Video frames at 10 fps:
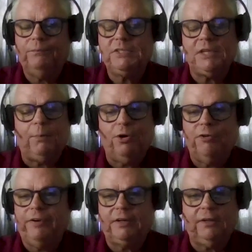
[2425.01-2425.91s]
It's not
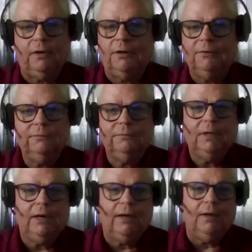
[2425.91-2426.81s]
perfect here,
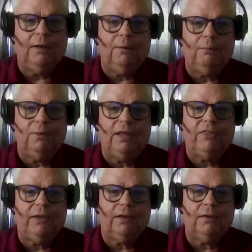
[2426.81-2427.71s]
but I
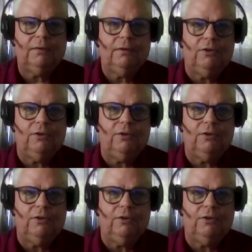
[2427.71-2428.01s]
think,